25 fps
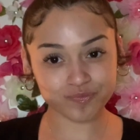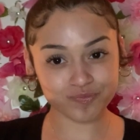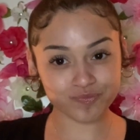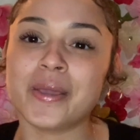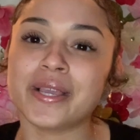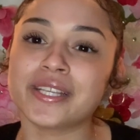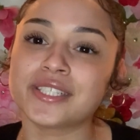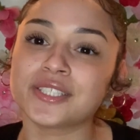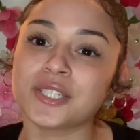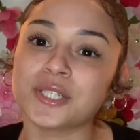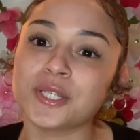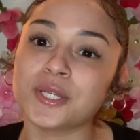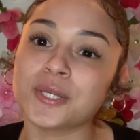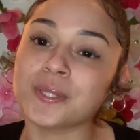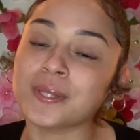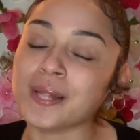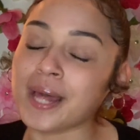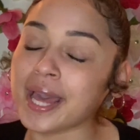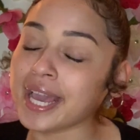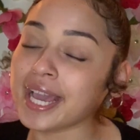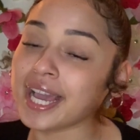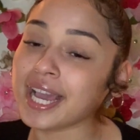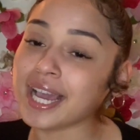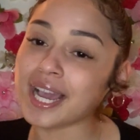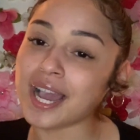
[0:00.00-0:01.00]
Make sure you
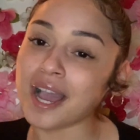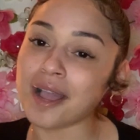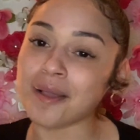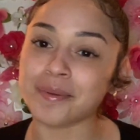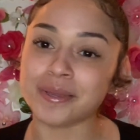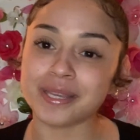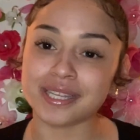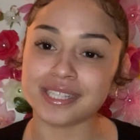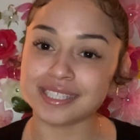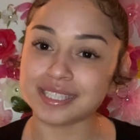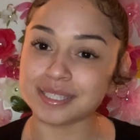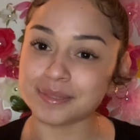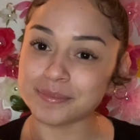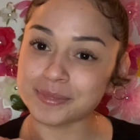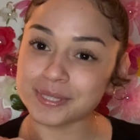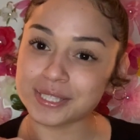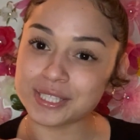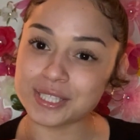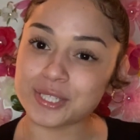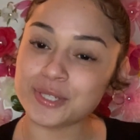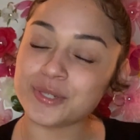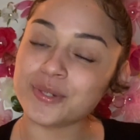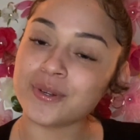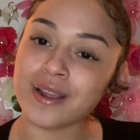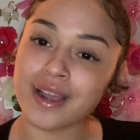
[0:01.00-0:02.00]
like, comment, and
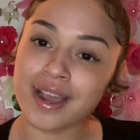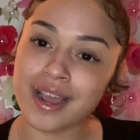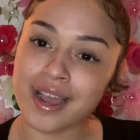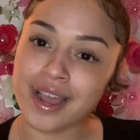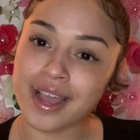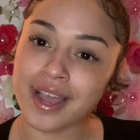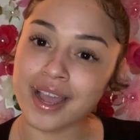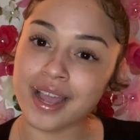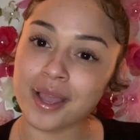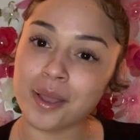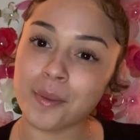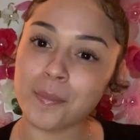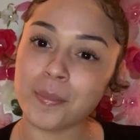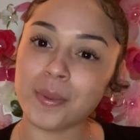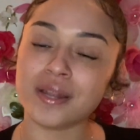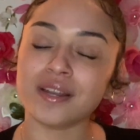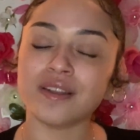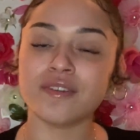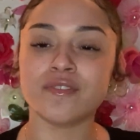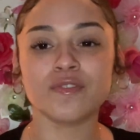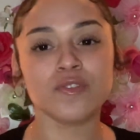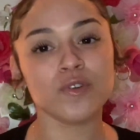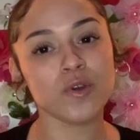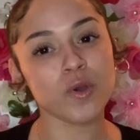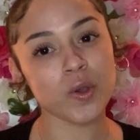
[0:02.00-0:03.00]
subscribe. And
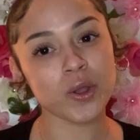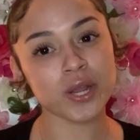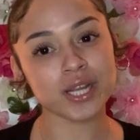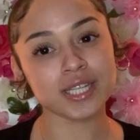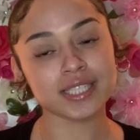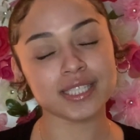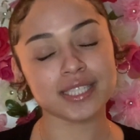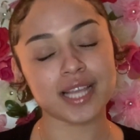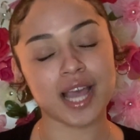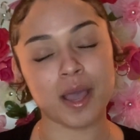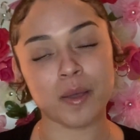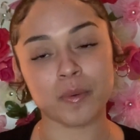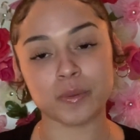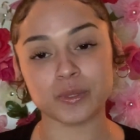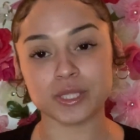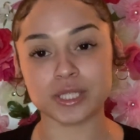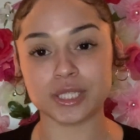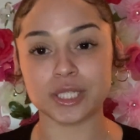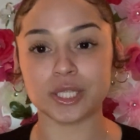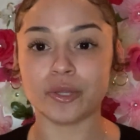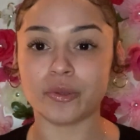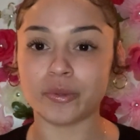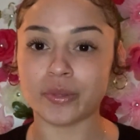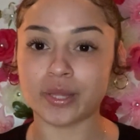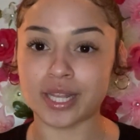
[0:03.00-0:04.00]
of course, I will
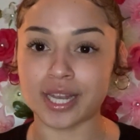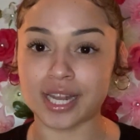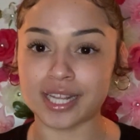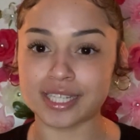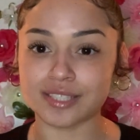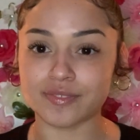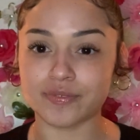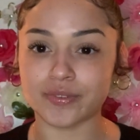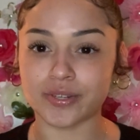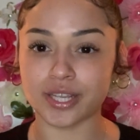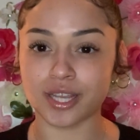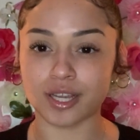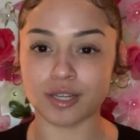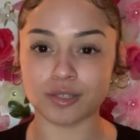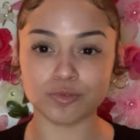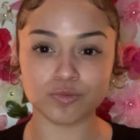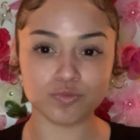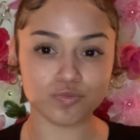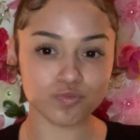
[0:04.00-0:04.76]
see you in the next video.